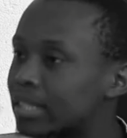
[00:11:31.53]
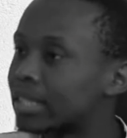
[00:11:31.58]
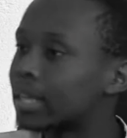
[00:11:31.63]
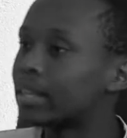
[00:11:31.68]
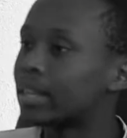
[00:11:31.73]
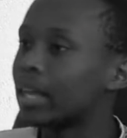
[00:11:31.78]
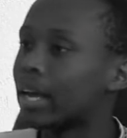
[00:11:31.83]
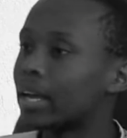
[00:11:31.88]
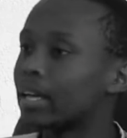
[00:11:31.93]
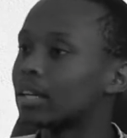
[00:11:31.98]

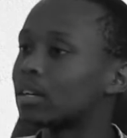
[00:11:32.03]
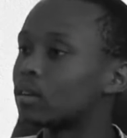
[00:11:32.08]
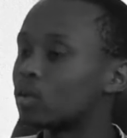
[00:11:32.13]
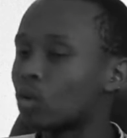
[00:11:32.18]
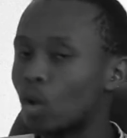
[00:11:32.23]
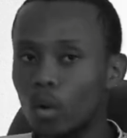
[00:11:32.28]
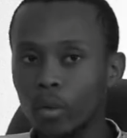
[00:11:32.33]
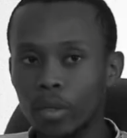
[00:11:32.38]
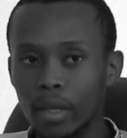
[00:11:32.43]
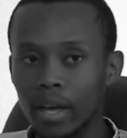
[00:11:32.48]
Sit there,
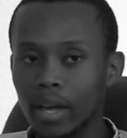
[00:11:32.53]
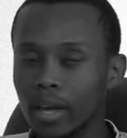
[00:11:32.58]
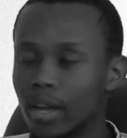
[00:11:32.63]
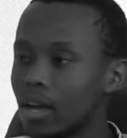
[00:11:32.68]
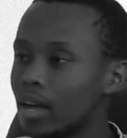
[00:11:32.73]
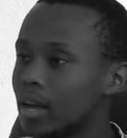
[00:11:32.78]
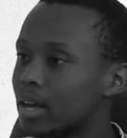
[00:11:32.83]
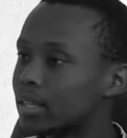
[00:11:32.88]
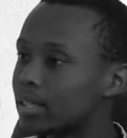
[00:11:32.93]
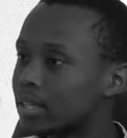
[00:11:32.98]
go there,
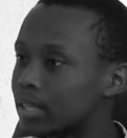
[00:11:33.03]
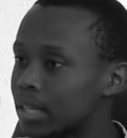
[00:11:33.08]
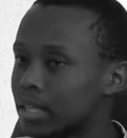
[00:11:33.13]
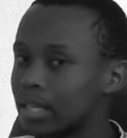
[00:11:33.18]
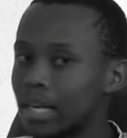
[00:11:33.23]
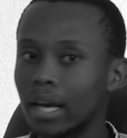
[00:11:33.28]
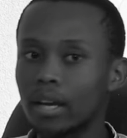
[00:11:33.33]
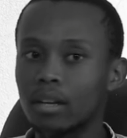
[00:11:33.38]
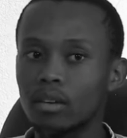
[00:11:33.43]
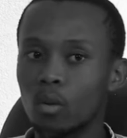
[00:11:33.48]

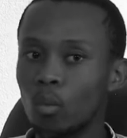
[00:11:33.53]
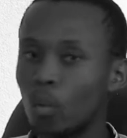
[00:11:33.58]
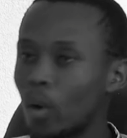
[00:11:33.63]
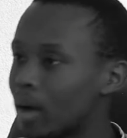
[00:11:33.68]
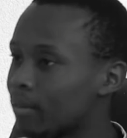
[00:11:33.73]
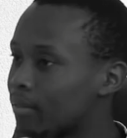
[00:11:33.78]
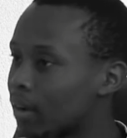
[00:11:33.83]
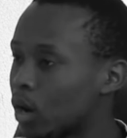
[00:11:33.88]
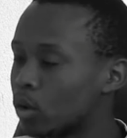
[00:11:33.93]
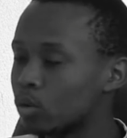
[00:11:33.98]
sit like
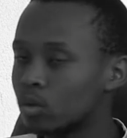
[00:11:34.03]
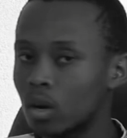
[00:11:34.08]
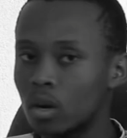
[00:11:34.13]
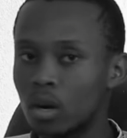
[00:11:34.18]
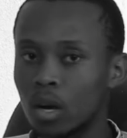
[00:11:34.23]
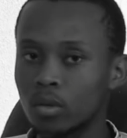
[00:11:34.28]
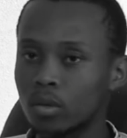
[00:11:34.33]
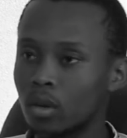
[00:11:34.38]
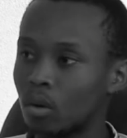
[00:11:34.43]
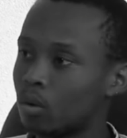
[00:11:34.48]
wherever those are
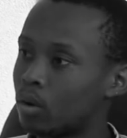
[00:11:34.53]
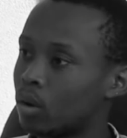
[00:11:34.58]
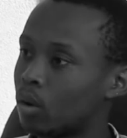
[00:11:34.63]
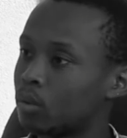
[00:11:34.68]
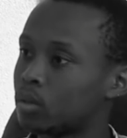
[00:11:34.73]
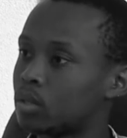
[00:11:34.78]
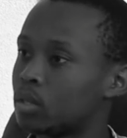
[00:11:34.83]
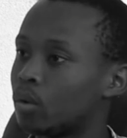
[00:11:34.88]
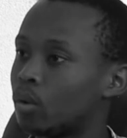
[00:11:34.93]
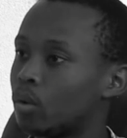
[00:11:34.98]
going
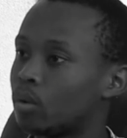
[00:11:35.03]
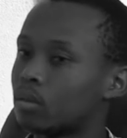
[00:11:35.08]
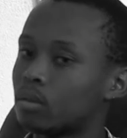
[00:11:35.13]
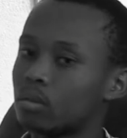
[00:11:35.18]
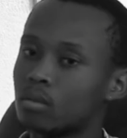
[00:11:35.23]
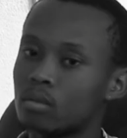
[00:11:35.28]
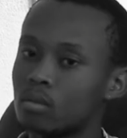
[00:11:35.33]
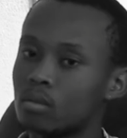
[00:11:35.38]
to know.